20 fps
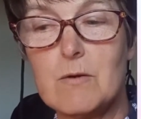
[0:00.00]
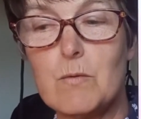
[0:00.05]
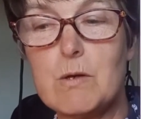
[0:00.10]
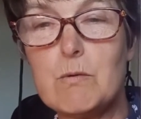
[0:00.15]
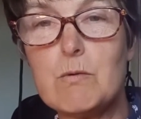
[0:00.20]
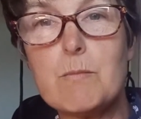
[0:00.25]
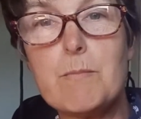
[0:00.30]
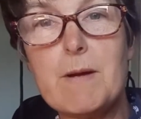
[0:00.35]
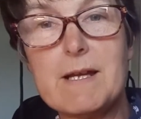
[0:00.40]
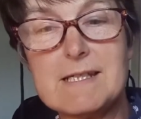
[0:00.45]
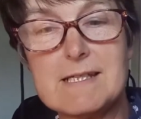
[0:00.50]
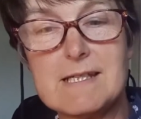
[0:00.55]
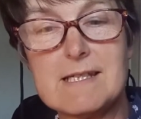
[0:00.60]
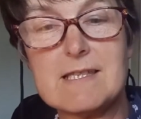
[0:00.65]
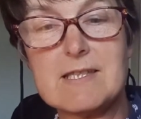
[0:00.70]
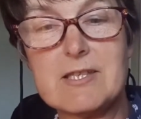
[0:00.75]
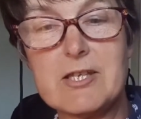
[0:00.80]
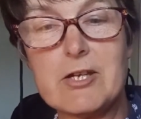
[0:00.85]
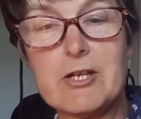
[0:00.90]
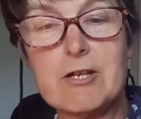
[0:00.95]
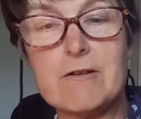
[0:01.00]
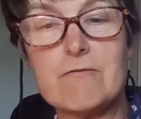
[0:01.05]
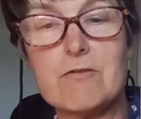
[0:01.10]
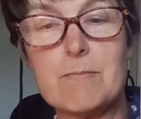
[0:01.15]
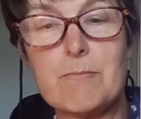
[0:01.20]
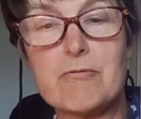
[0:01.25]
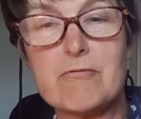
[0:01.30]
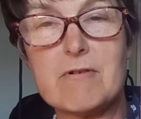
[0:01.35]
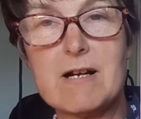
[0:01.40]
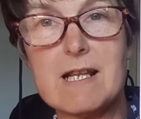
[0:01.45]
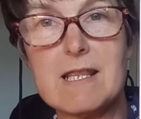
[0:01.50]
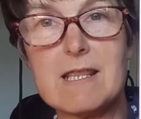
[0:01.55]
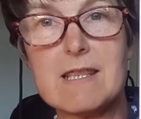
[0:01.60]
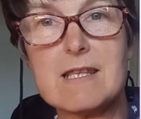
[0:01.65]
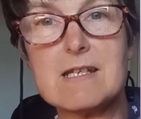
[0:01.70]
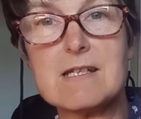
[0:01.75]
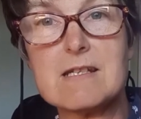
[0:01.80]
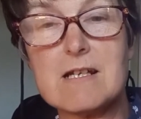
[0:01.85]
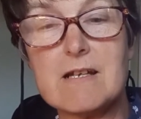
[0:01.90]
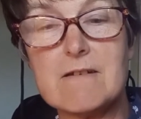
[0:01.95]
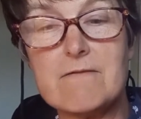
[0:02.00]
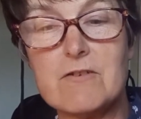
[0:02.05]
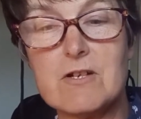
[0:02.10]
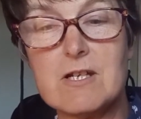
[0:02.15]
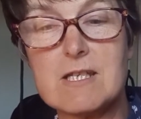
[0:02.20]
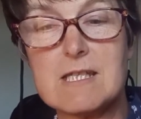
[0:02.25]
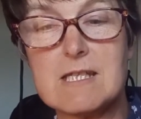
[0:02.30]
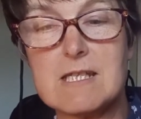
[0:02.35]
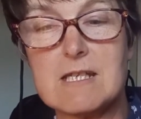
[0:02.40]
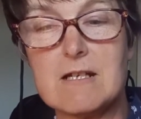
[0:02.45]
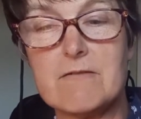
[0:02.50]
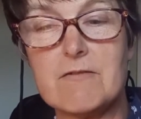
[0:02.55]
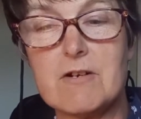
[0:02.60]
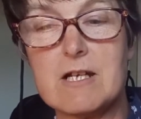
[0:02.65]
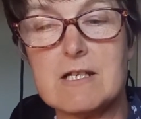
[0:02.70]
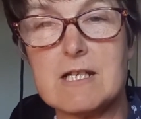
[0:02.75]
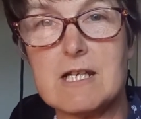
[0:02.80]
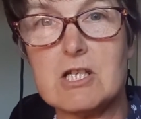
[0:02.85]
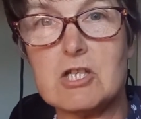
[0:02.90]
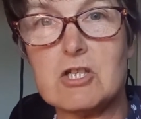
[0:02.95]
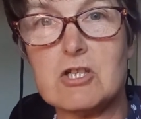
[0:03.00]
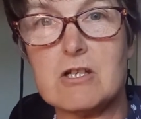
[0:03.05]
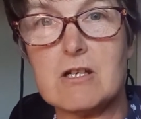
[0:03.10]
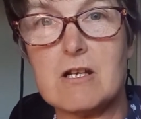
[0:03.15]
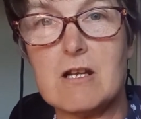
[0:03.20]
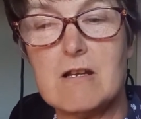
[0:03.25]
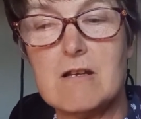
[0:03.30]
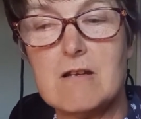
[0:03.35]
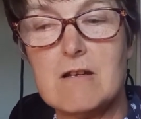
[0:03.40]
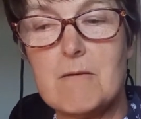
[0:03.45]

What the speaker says: We will better serve the breadth and diversity of our nation